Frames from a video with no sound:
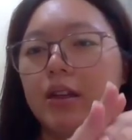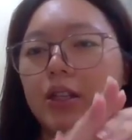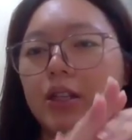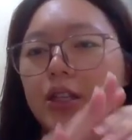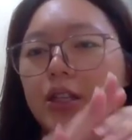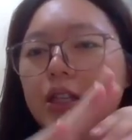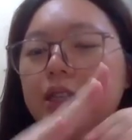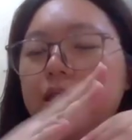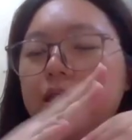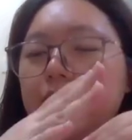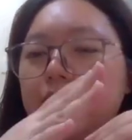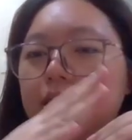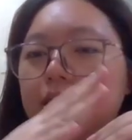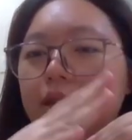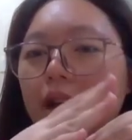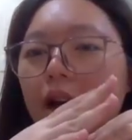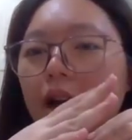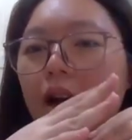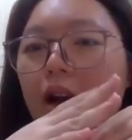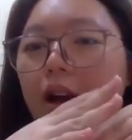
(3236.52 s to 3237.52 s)

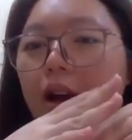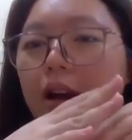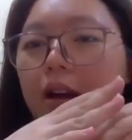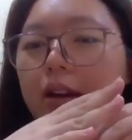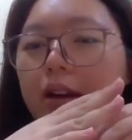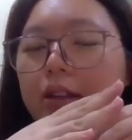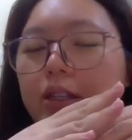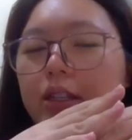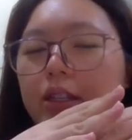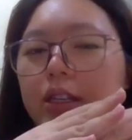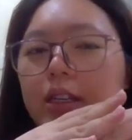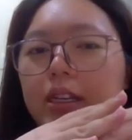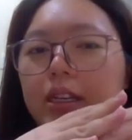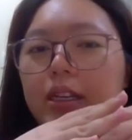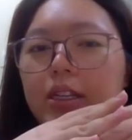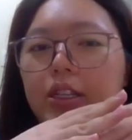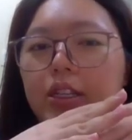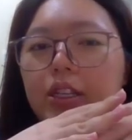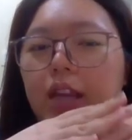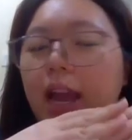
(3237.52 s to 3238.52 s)
she's uh
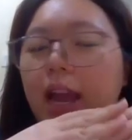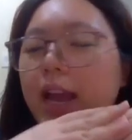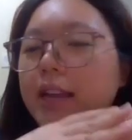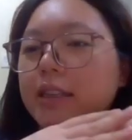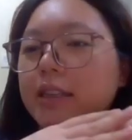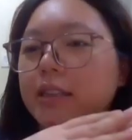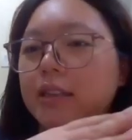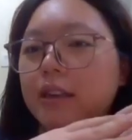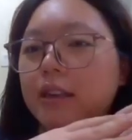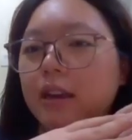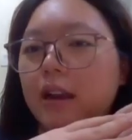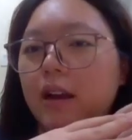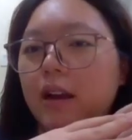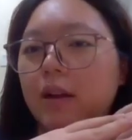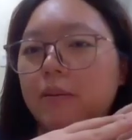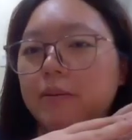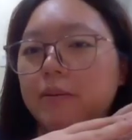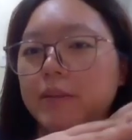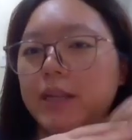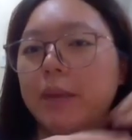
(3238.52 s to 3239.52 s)
she she has
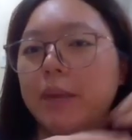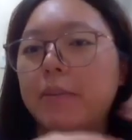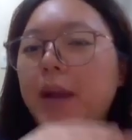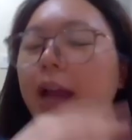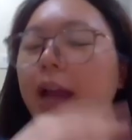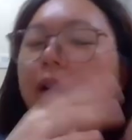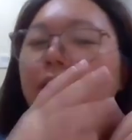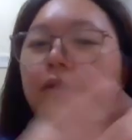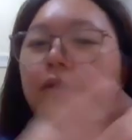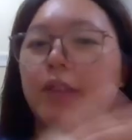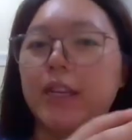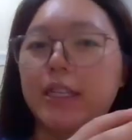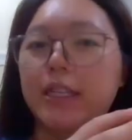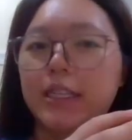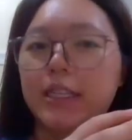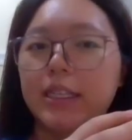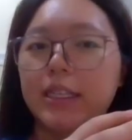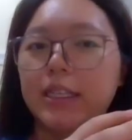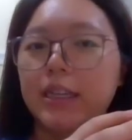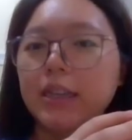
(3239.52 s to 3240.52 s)
um some kind of
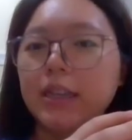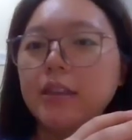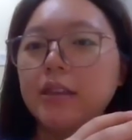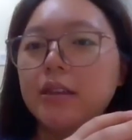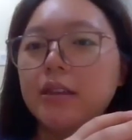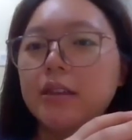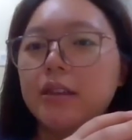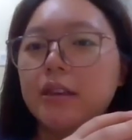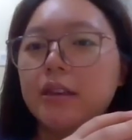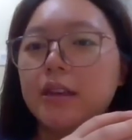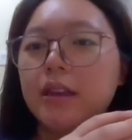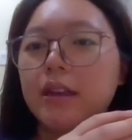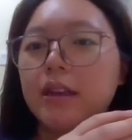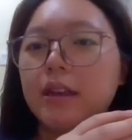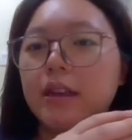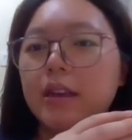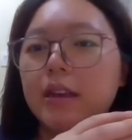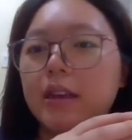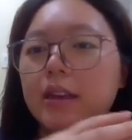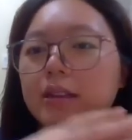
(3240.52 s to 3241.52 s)
diseases
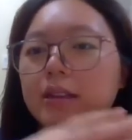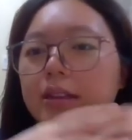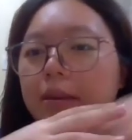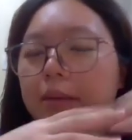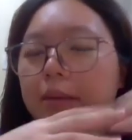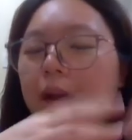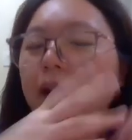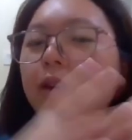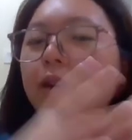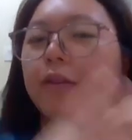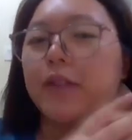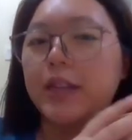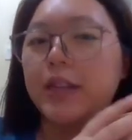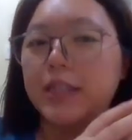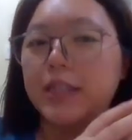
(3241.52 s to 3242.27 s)
some kind of